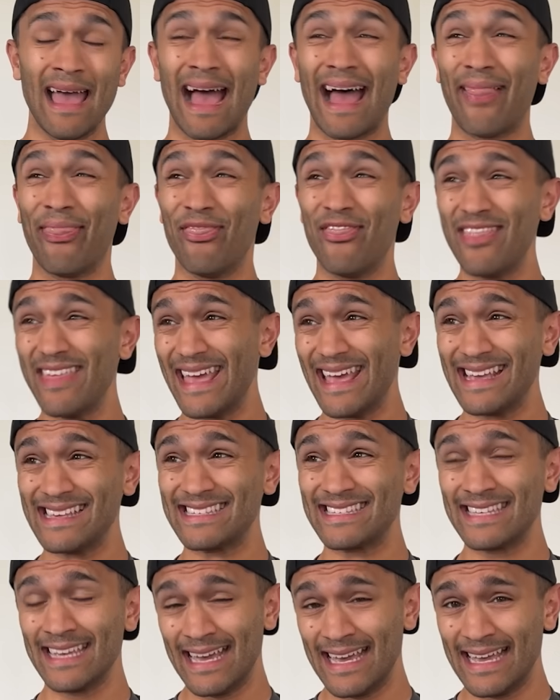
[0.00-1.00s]
and
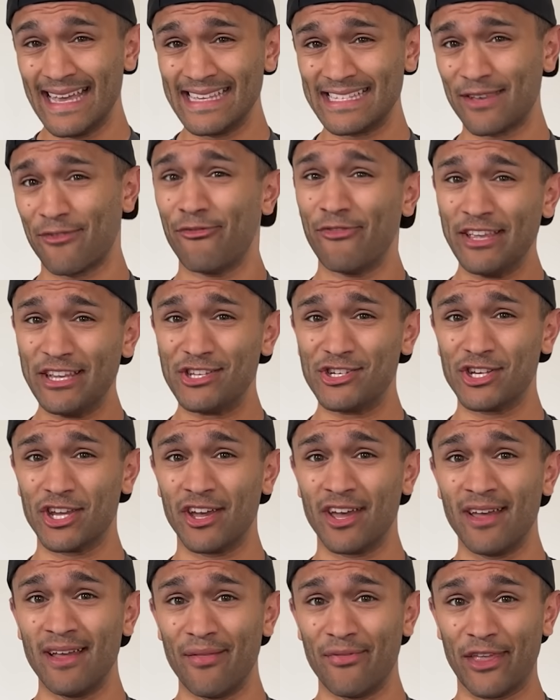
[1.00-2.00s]
this is a
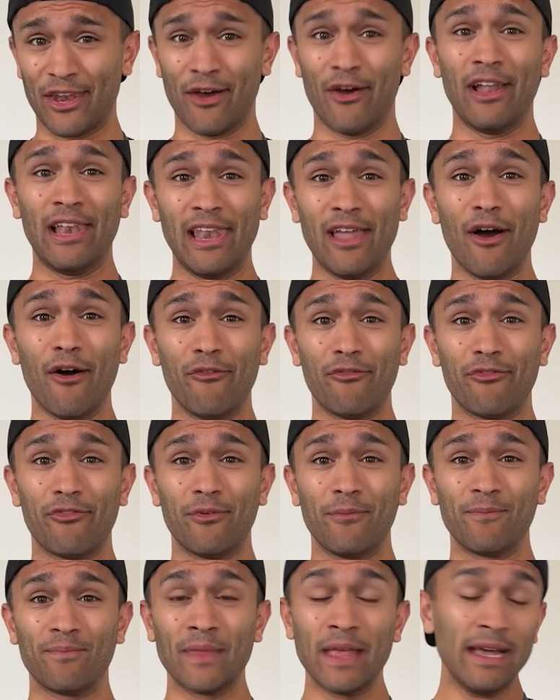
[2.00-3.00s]
feature that I love.
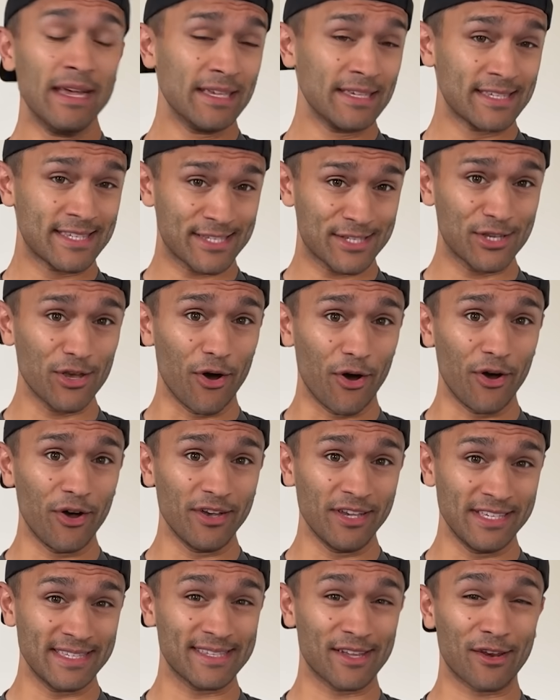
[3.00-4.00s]
Scott
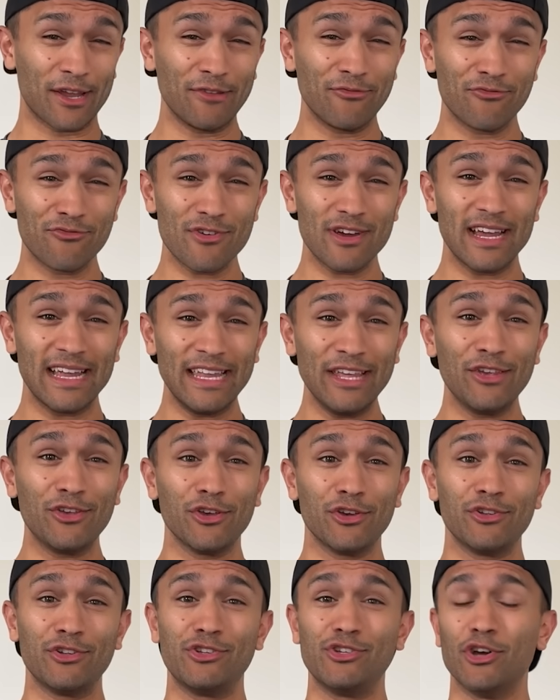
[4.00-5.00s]
has done a really
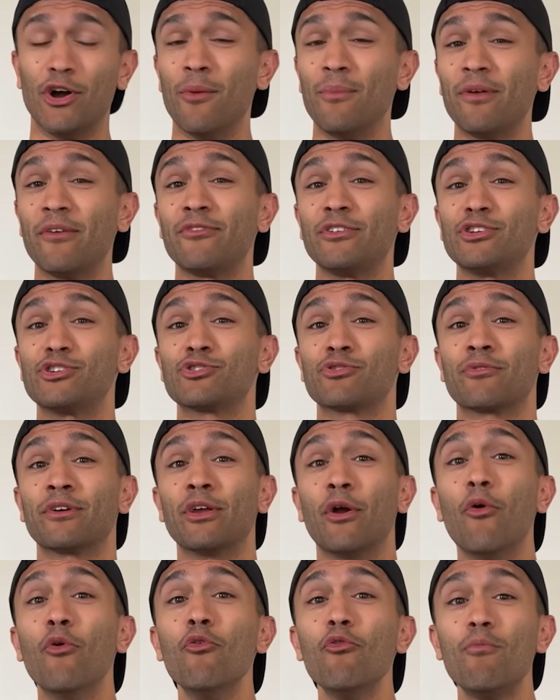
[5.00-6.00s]
good job of ensuring
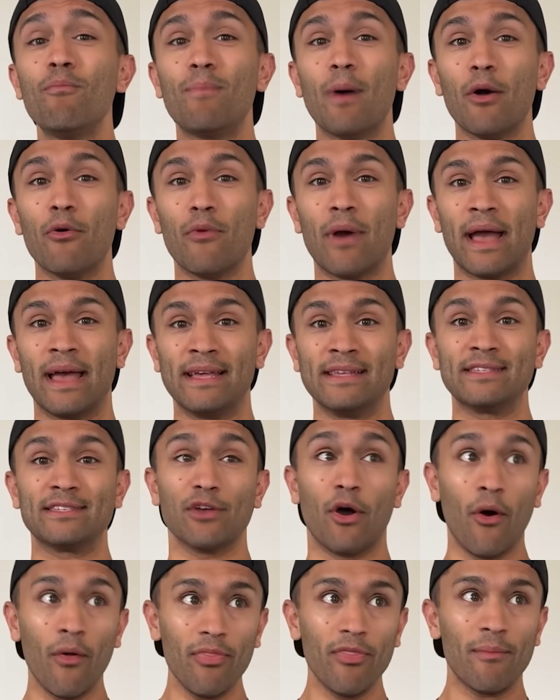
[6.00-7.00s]
all bolt heads
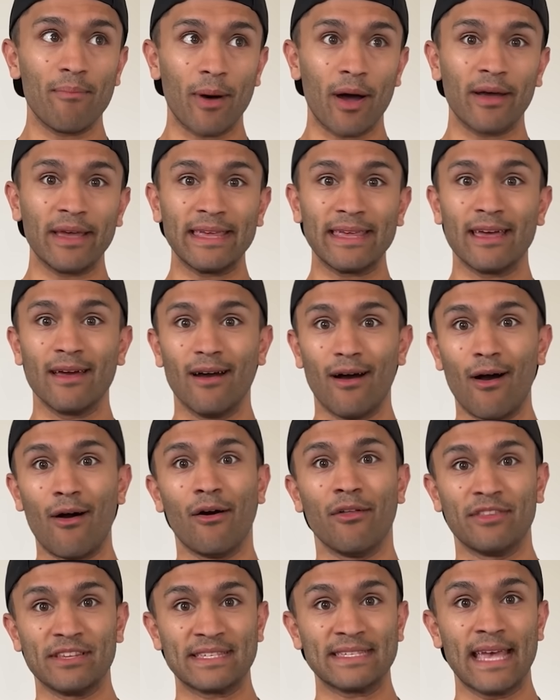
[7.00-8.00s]
on the bike
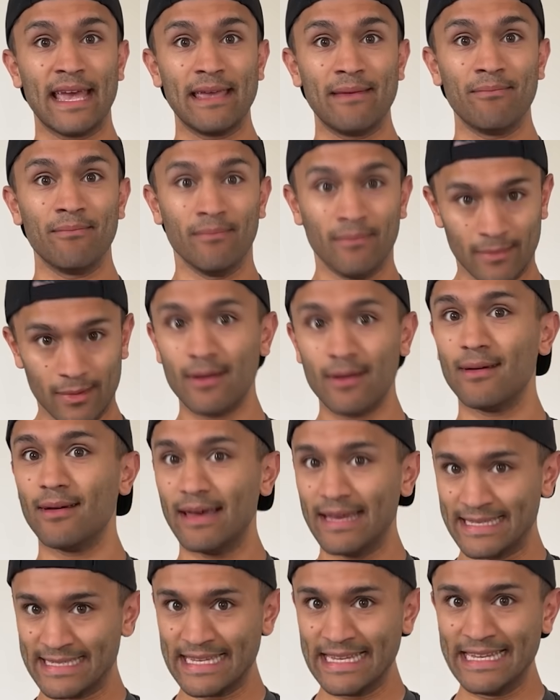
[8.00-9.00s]
are the same,
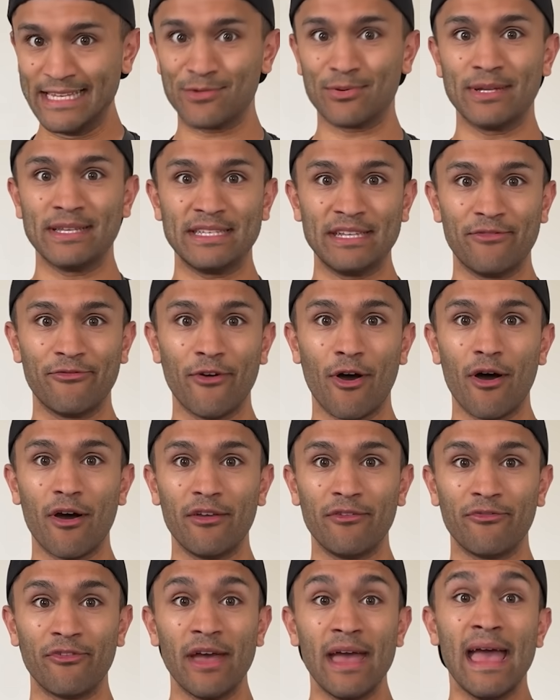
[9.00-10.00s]
a
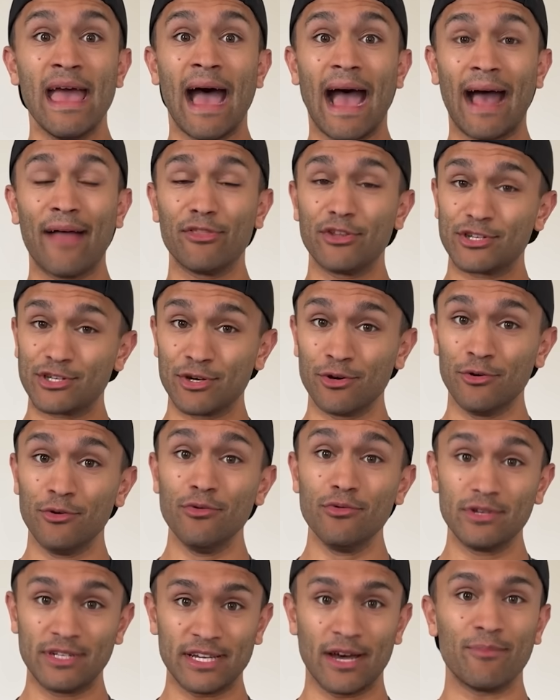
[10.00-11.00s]
T25, and the
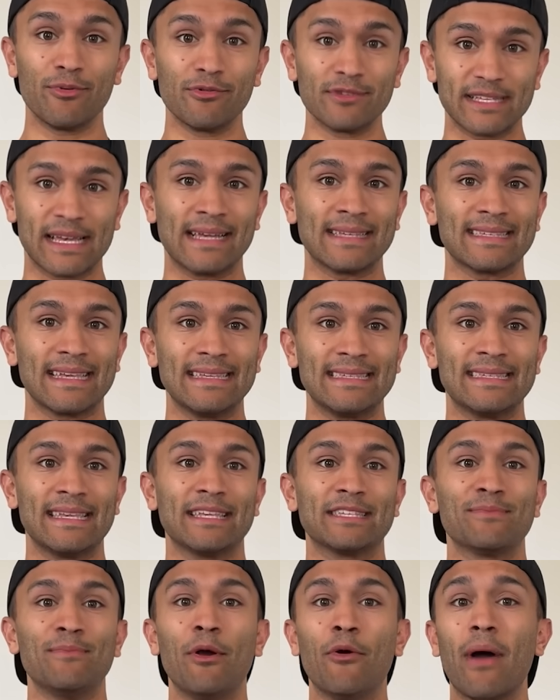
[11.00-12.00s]
tool doubles as a
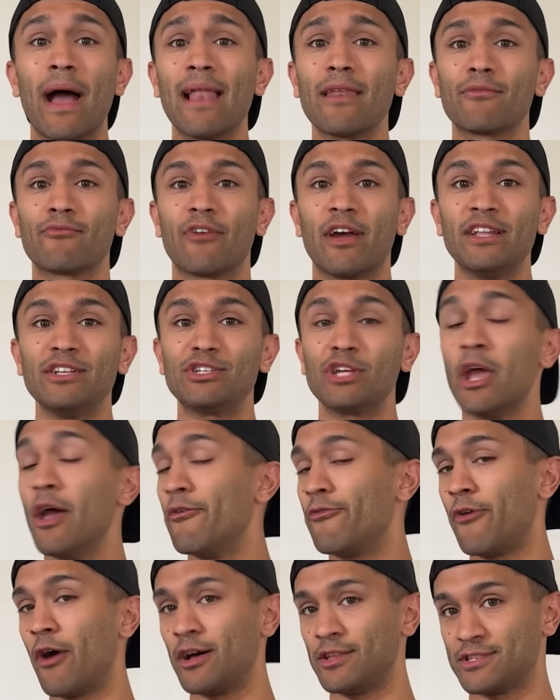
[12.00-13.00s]
6mm Allen wrench
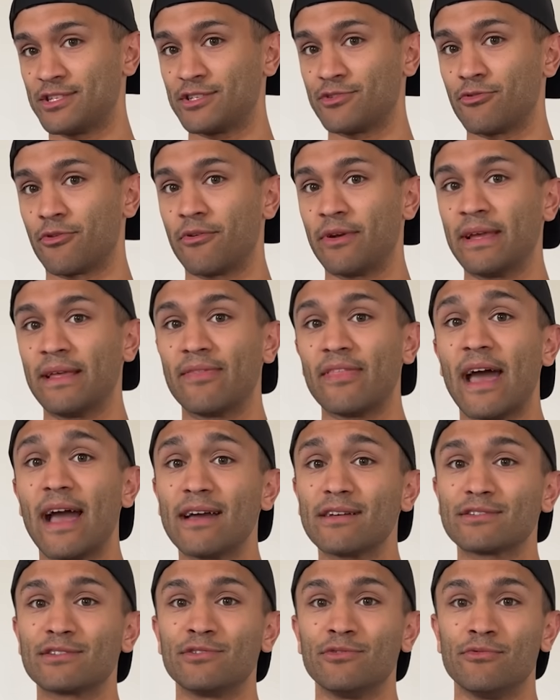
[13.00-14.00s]
for unscrewing the
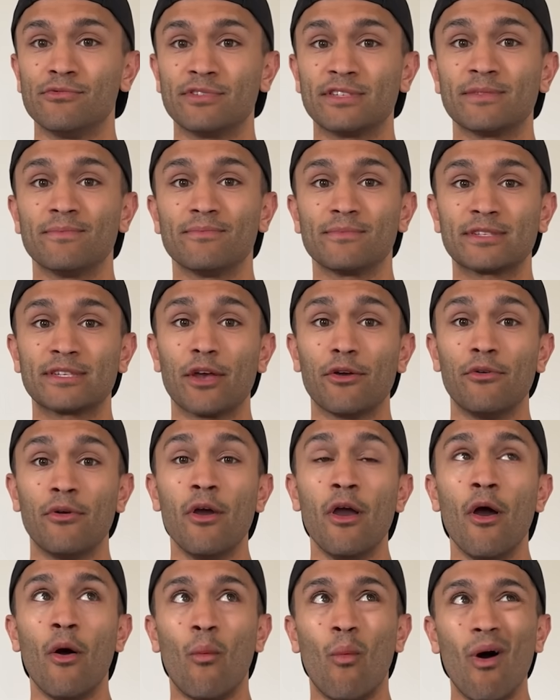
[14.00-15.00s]
axles. So
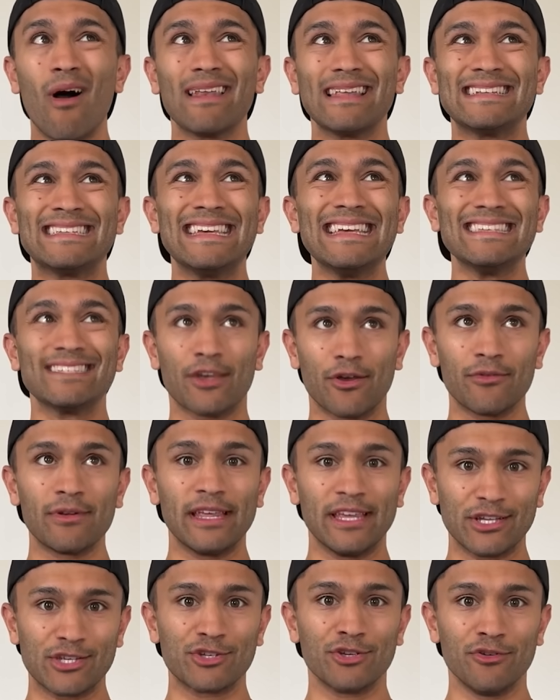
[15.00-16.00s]
while it is
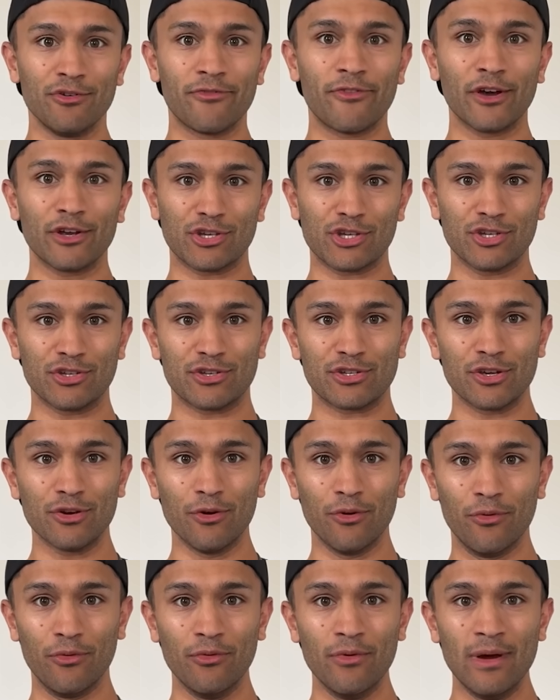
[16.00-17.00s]
only a 2-function
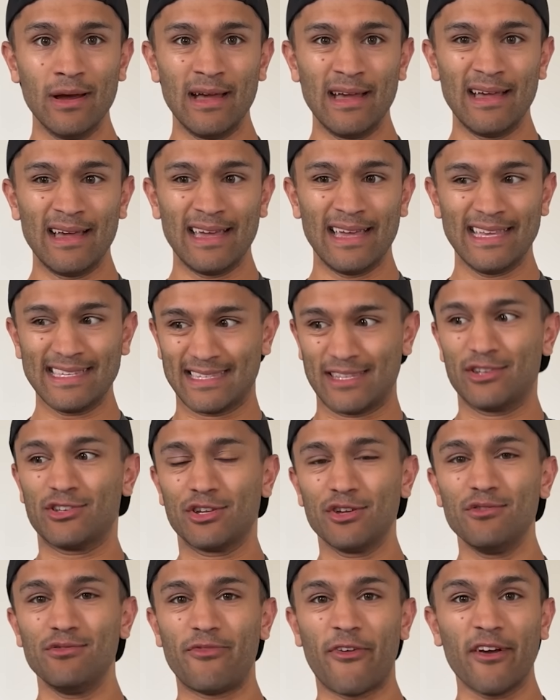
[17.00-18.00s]
tool, it's the
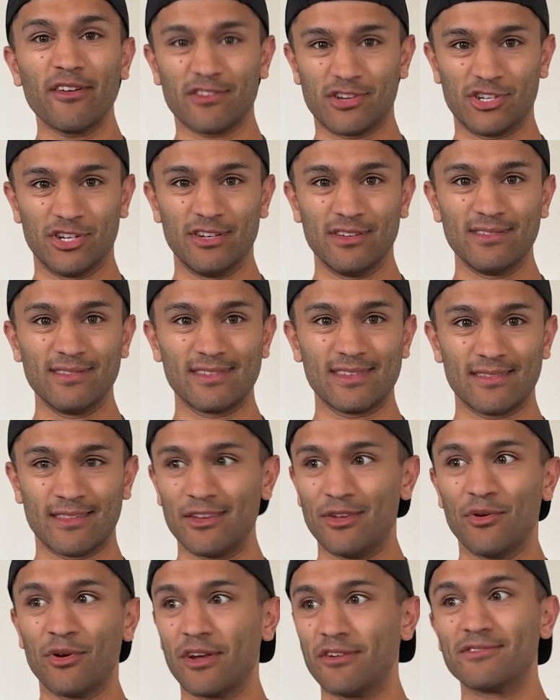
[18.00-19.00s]
2 functions that
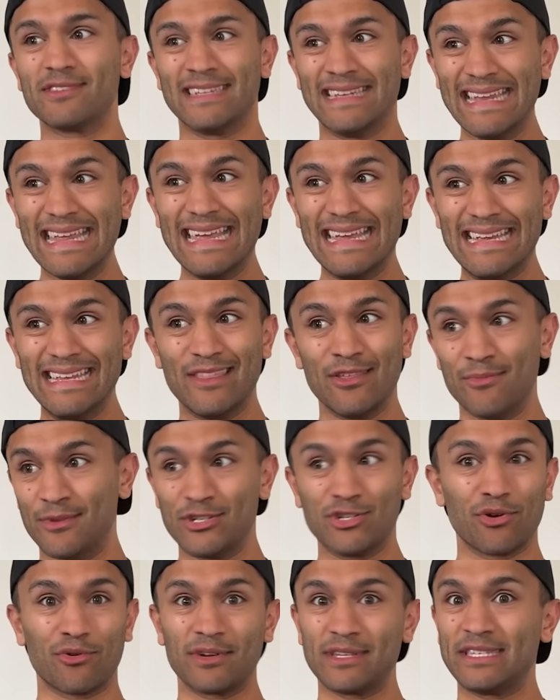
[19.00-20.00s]
you're going to need the
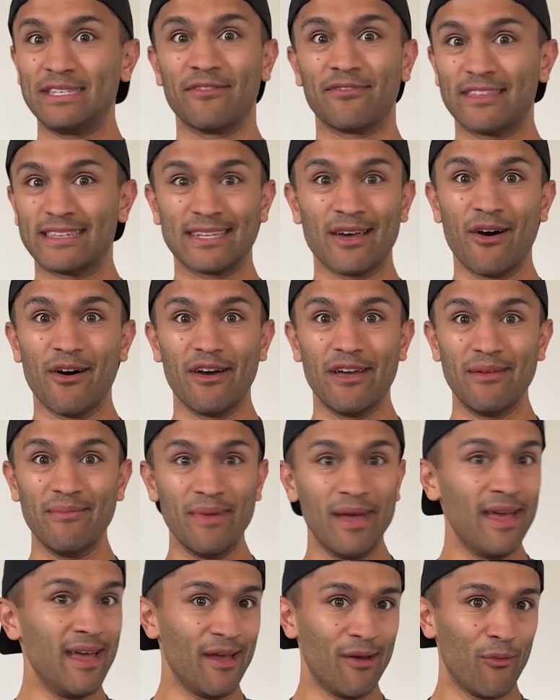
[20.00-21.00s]
majority of the time
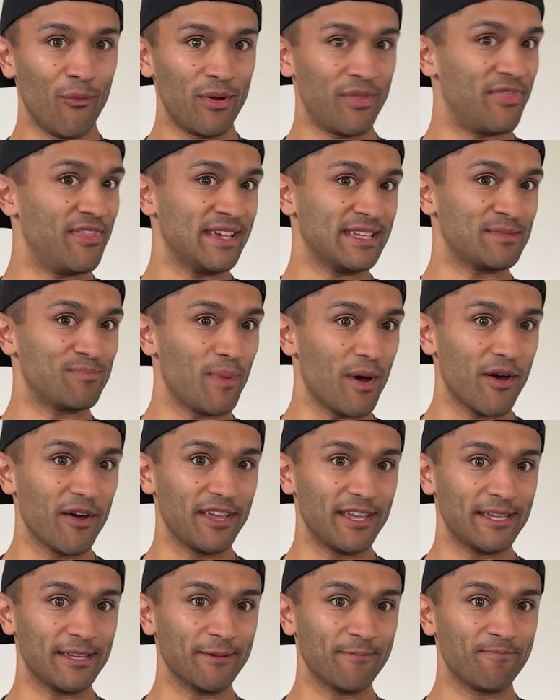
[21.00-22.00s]
with this
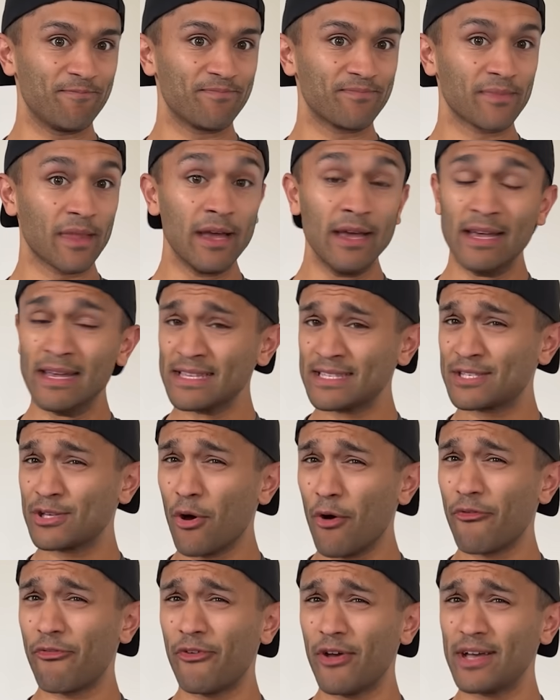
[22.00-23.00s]
bike.
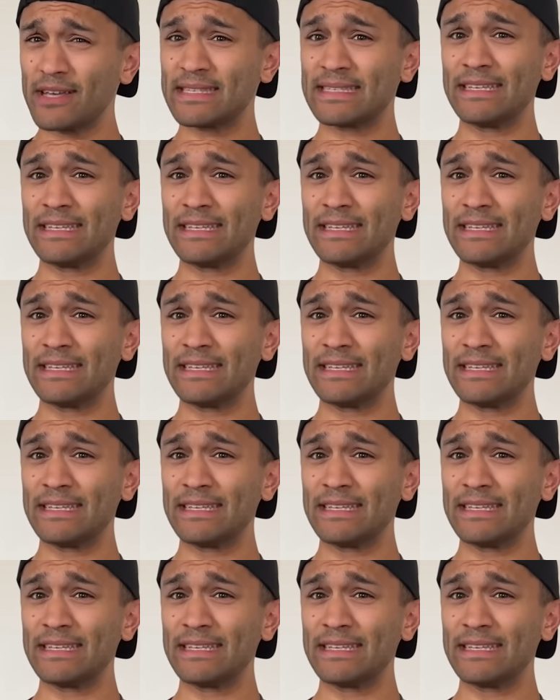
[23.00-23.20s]
Scott first